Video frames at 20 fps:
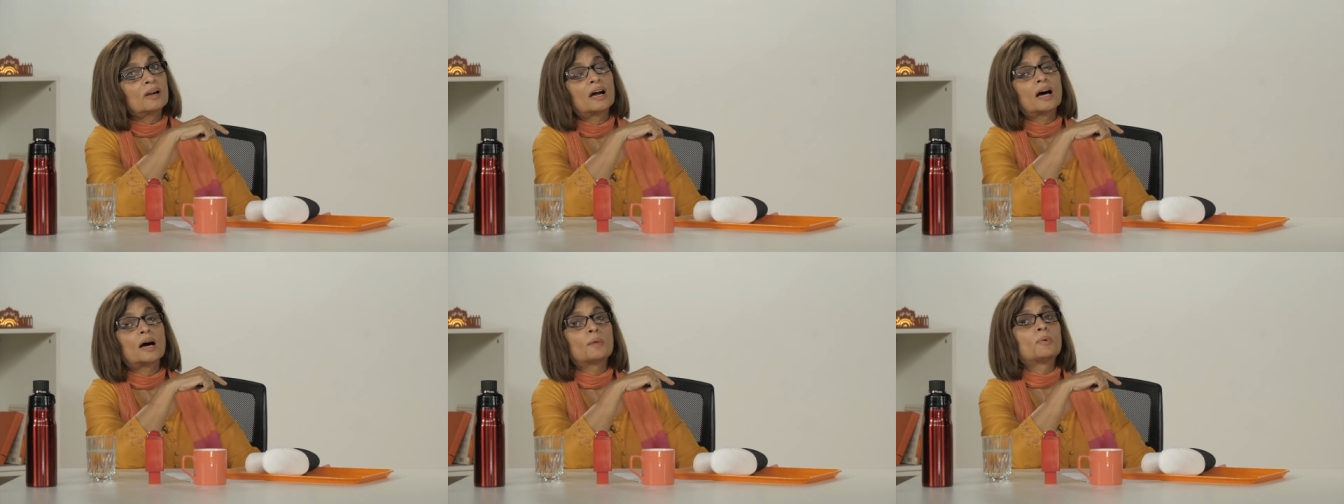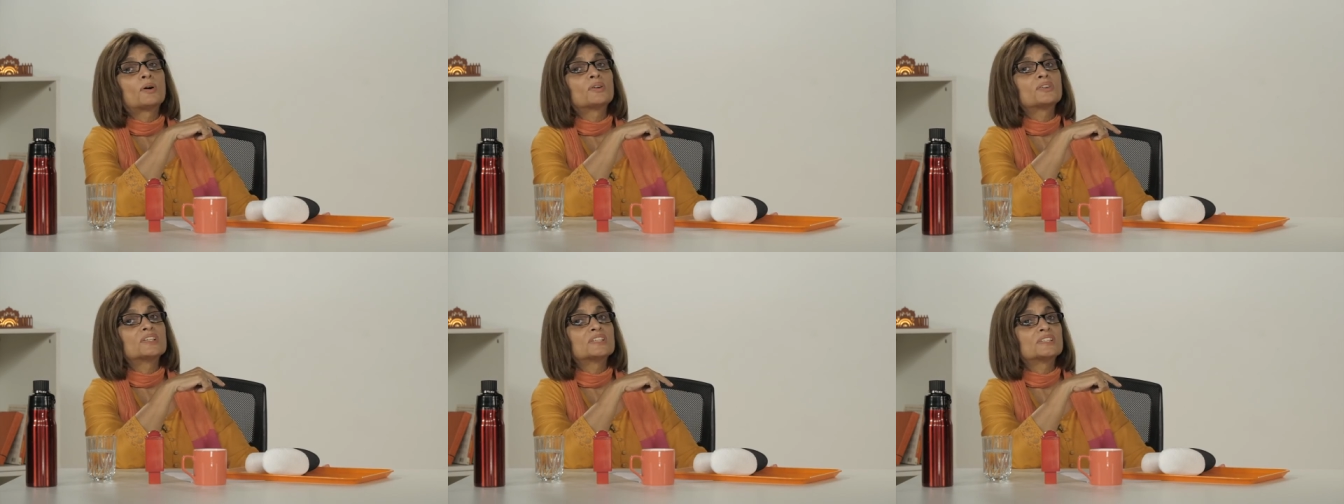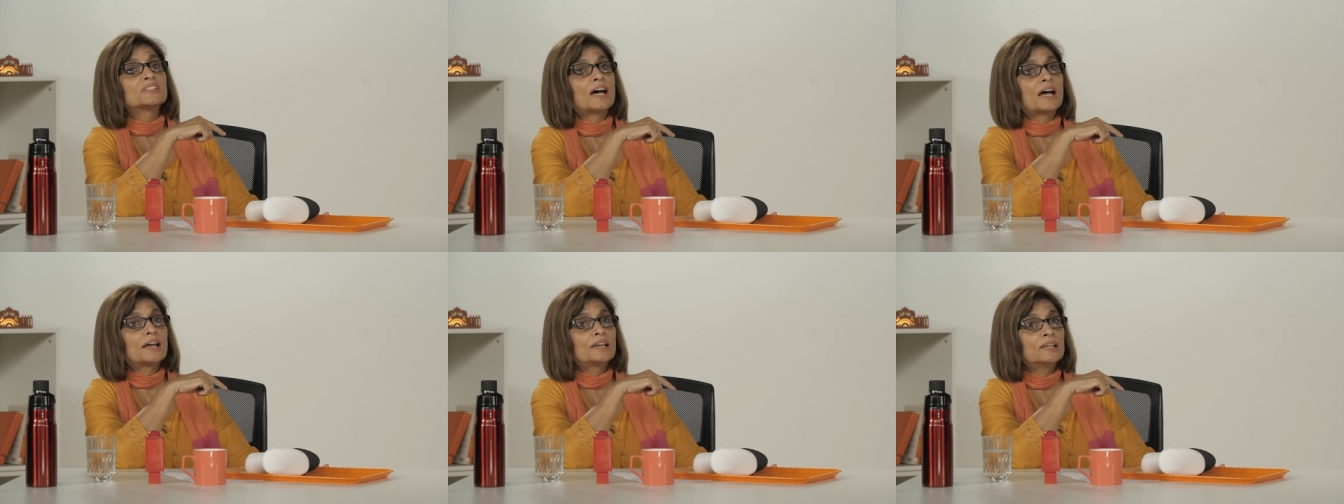about
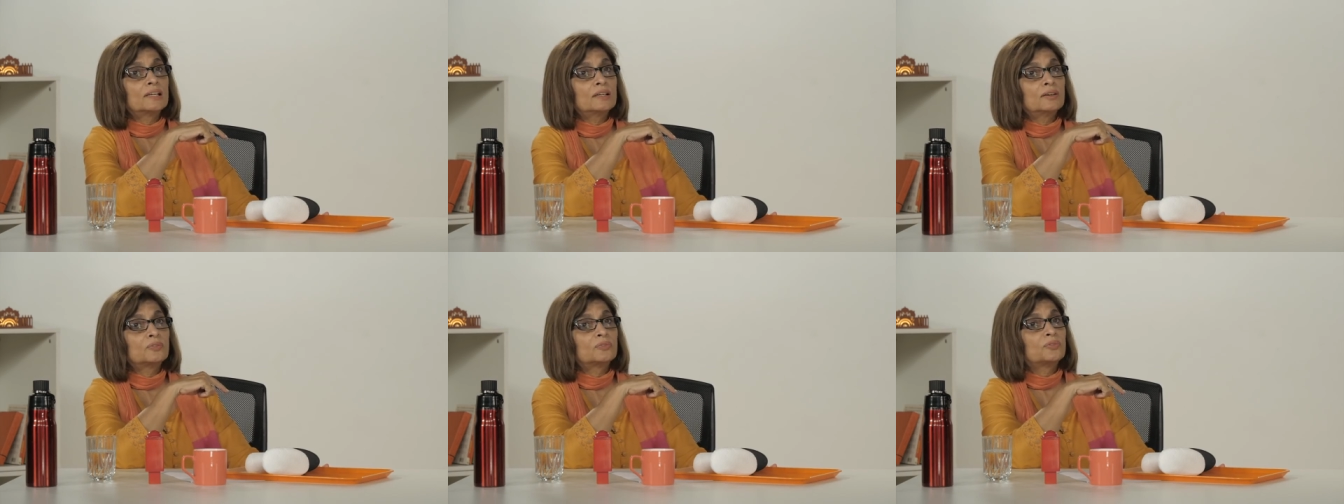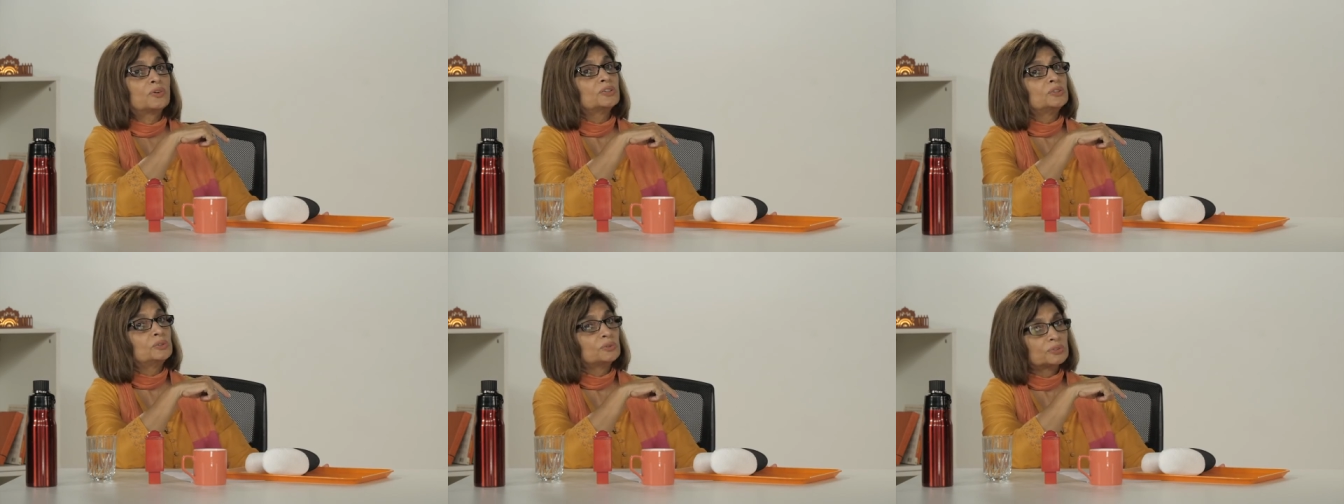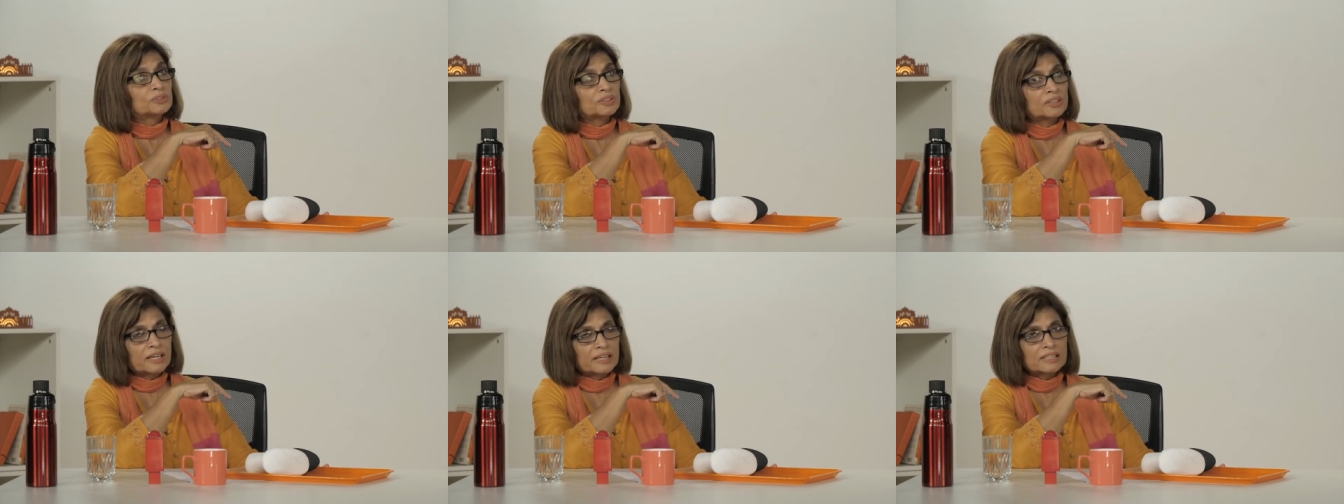designing for
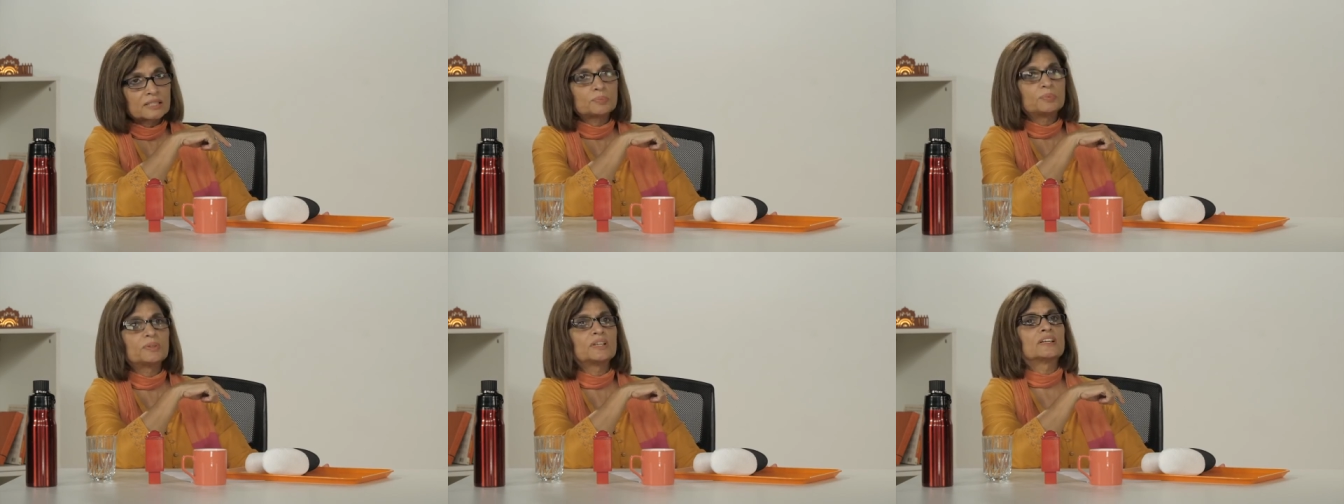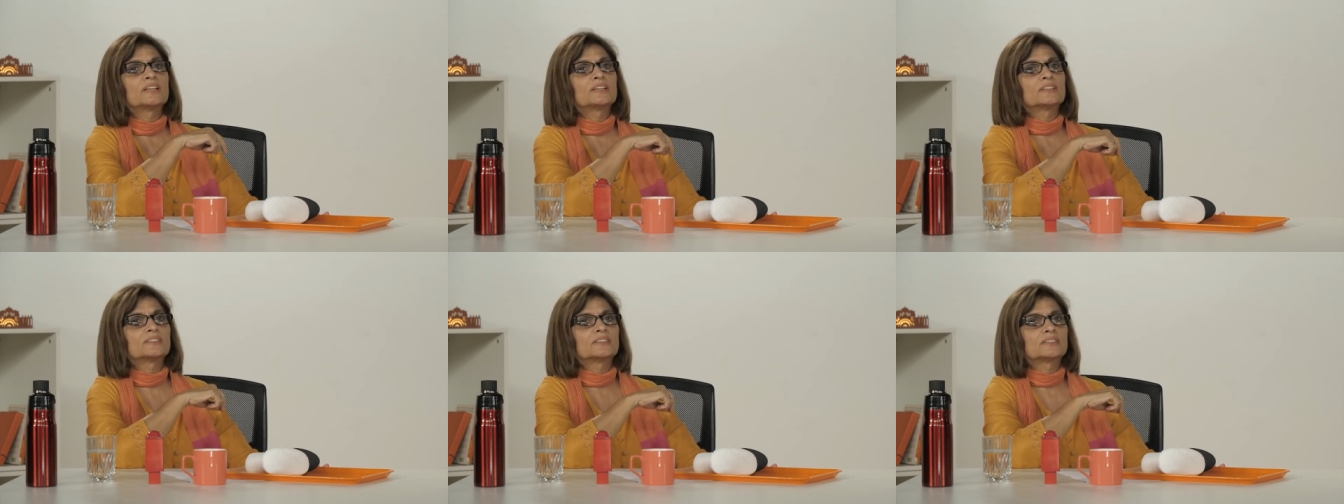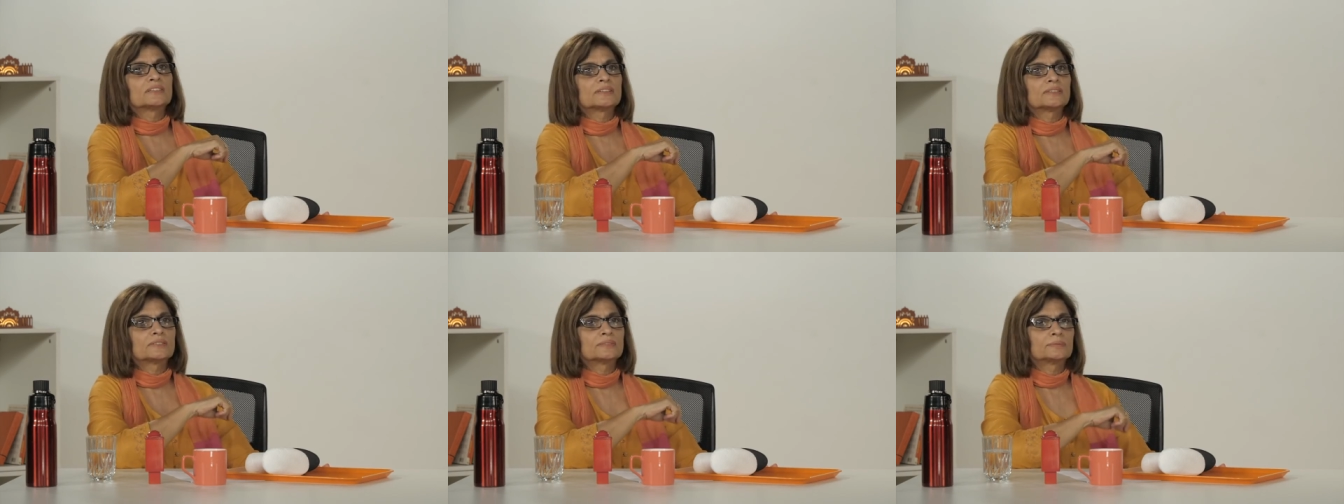user
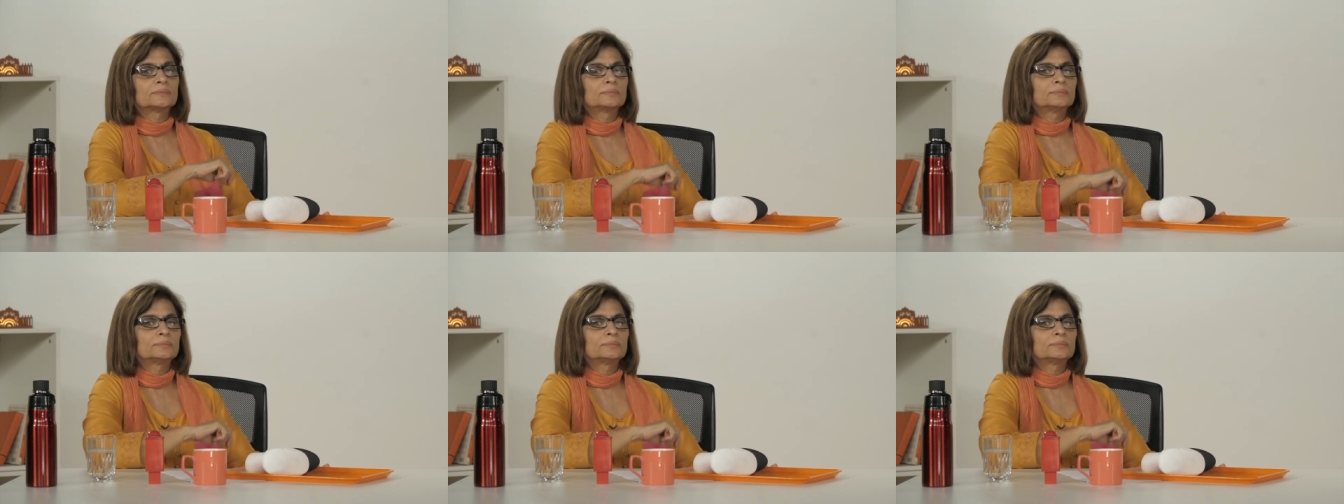experience.